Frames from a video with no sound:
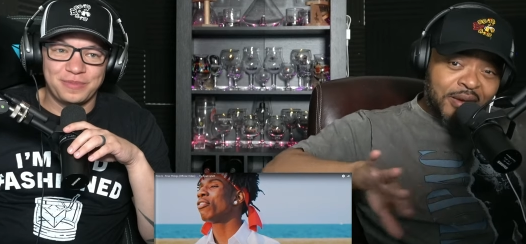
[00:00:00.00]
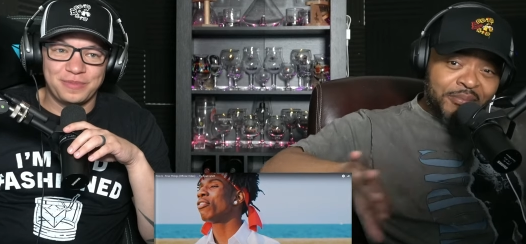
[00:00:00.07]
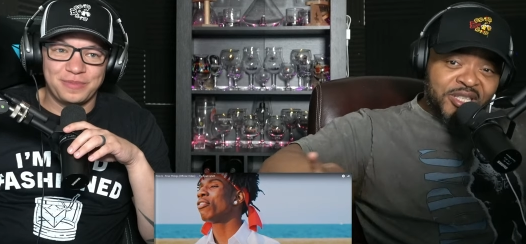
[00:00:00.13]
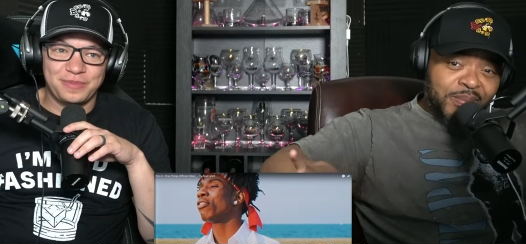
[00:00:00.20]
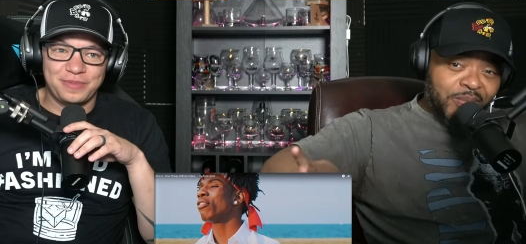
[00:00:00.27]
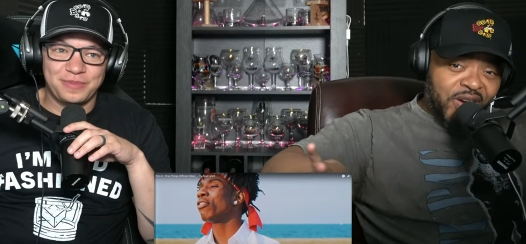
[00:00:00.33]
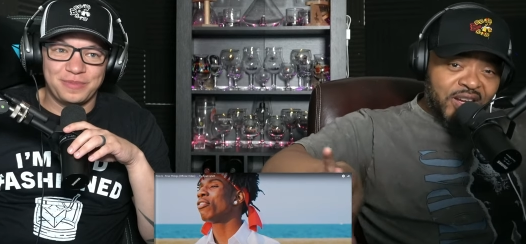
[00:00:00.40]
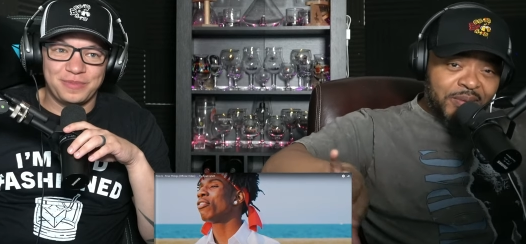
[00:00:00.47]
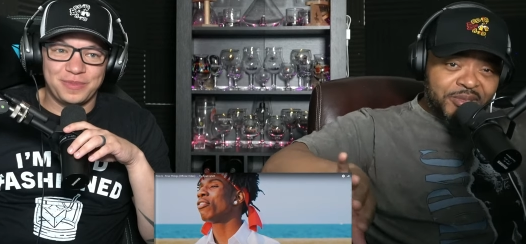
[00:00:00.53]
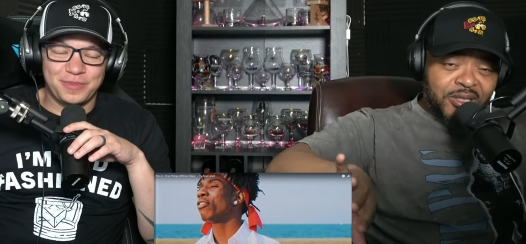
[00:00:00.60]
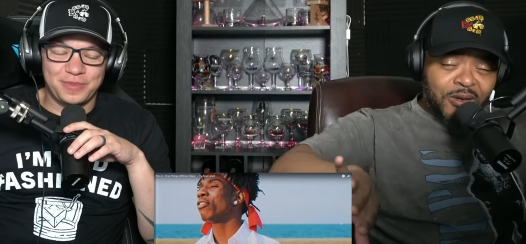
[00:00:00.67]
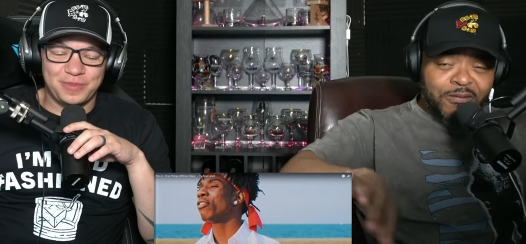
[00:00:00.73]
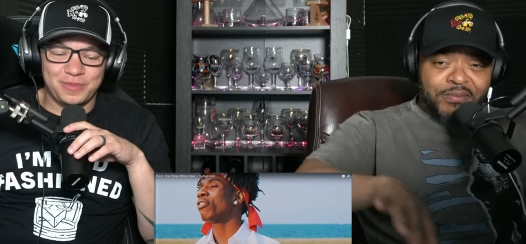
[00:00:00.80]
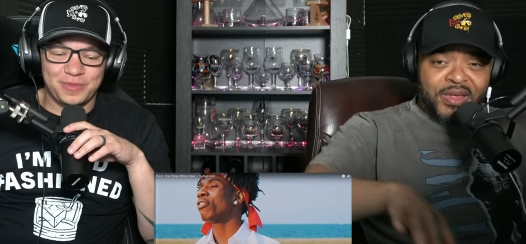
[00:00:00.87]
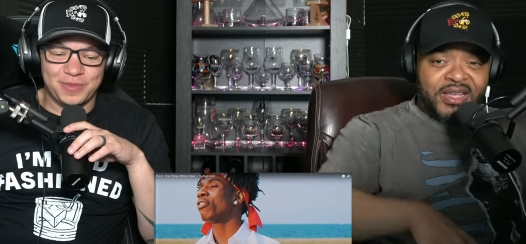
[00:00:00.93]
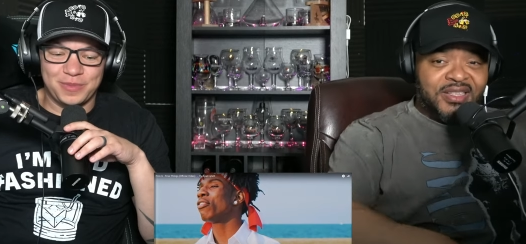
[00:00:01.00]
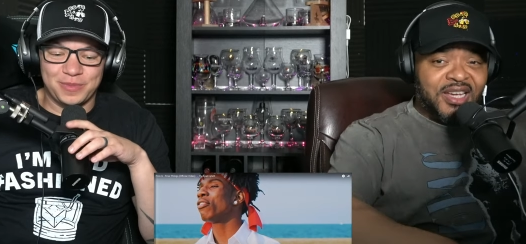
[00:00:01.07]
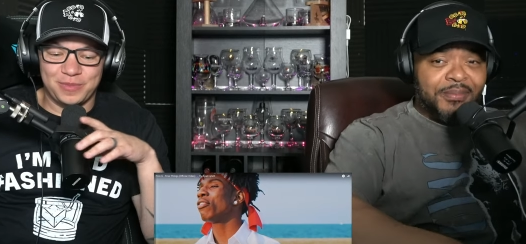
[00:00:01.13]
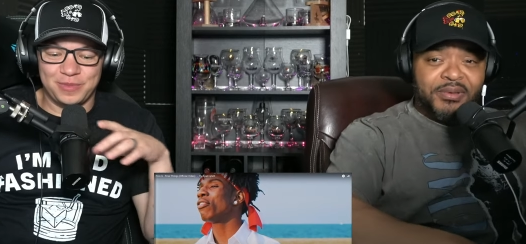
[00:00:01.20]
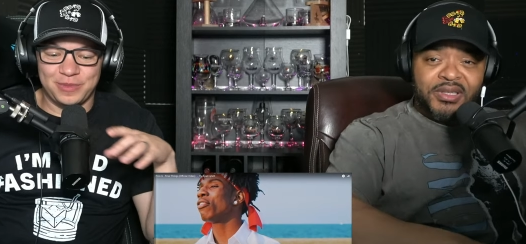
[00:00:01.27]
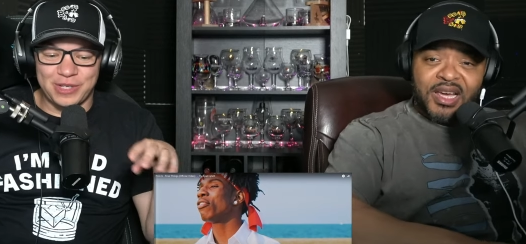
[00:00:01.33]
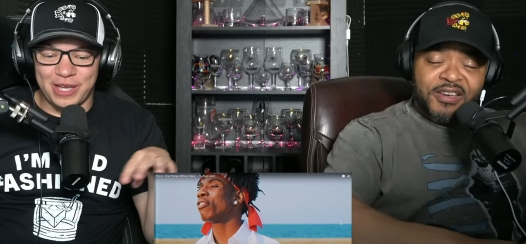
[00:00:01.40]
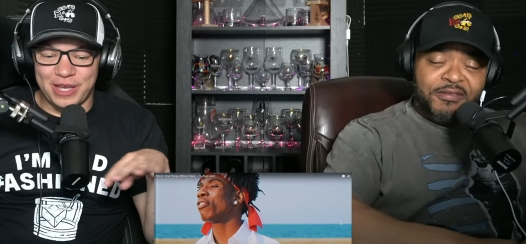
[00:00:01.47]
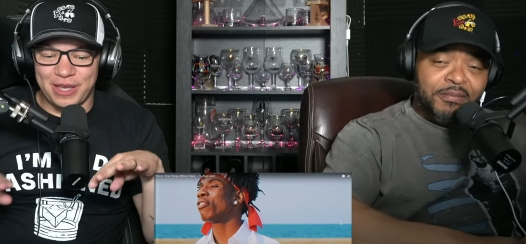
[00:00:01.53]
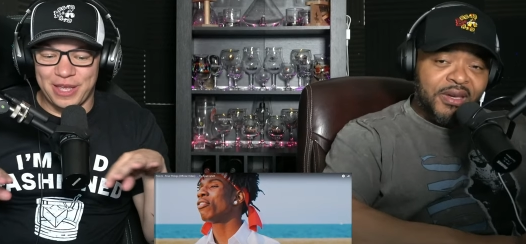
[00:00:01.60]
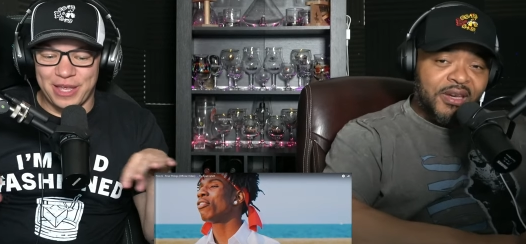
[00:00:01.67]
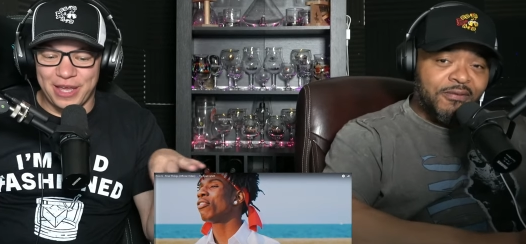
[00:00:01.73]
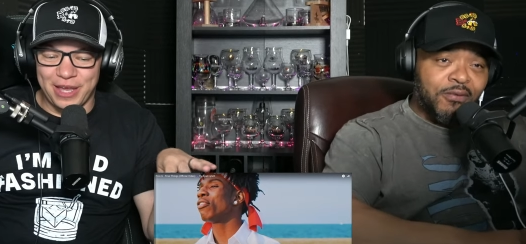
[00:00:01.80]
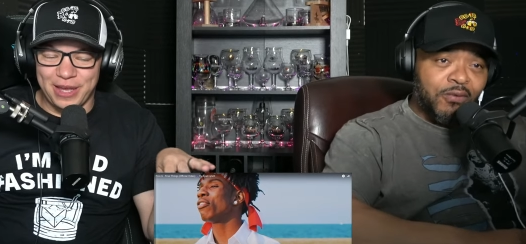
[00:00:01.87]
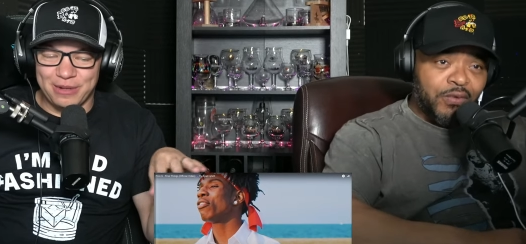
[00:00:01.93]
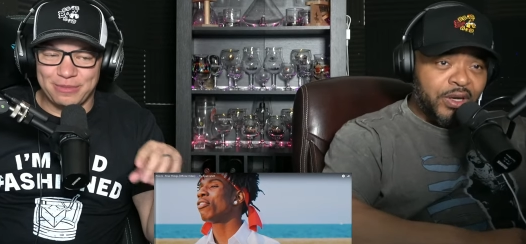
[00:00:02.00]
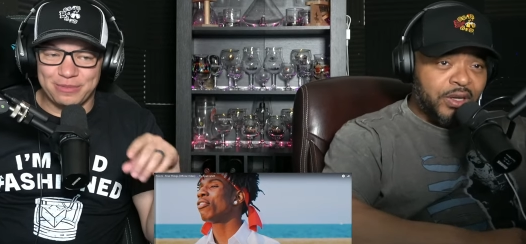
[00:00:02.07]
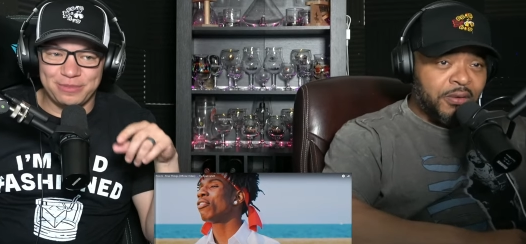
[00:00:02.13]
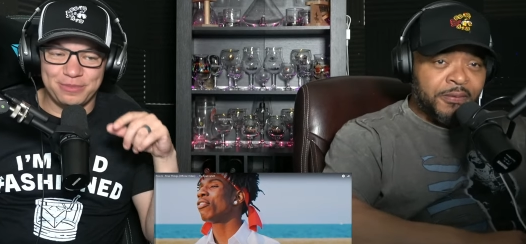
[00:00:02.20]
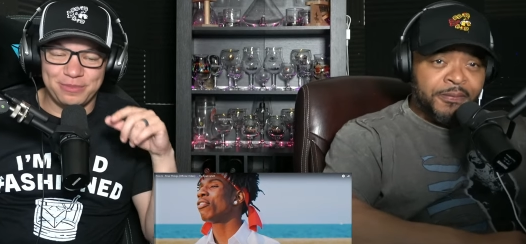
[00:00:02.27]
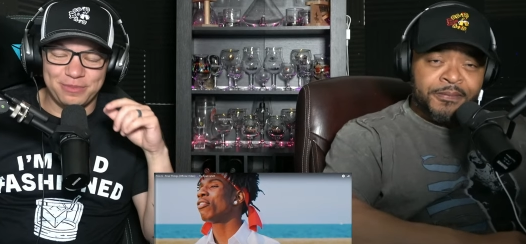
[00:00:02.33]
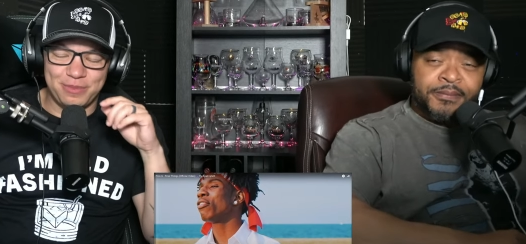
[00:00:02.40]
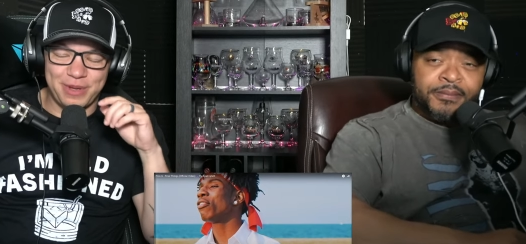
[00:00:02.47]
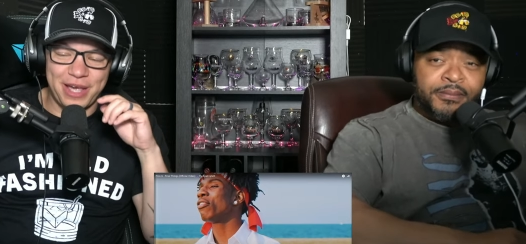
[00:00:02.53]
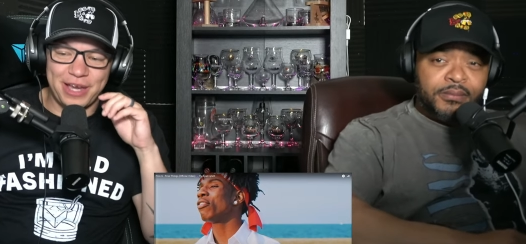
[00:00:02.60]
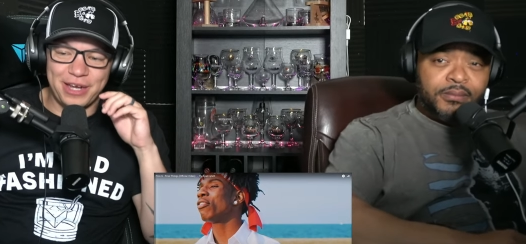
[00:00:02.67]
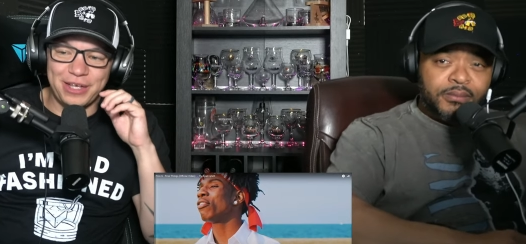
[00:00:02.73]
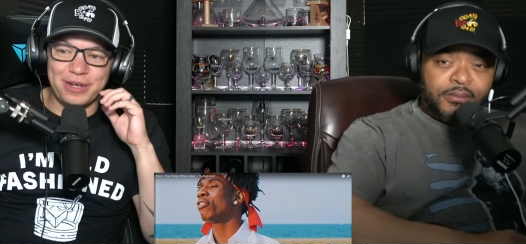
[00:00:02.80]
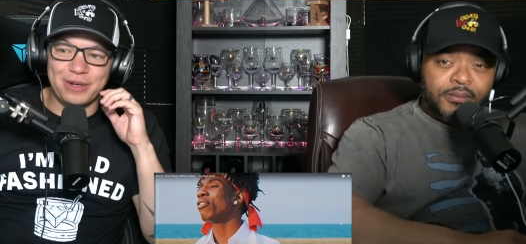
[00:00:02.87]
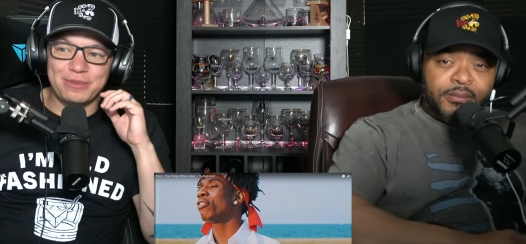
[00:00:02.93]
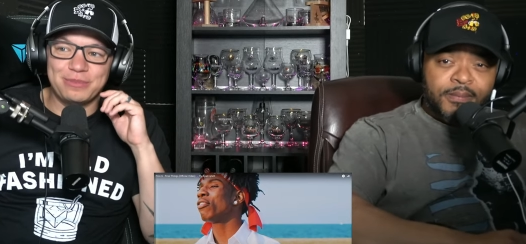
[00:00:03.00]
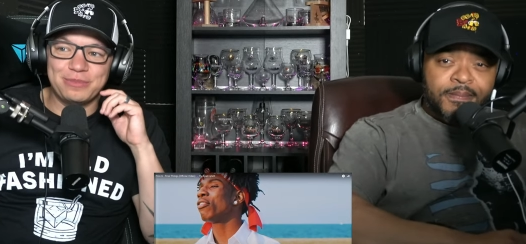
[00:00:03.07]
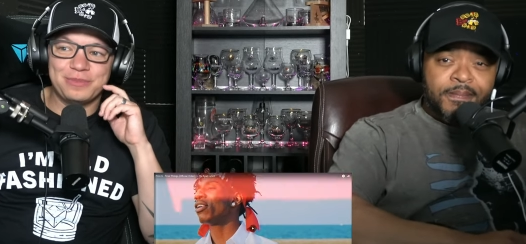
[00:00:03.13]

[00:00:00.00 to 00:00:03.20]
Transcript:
Speaker 1: separate himself from that type of like, life, man. Yeah. Real. Back it up.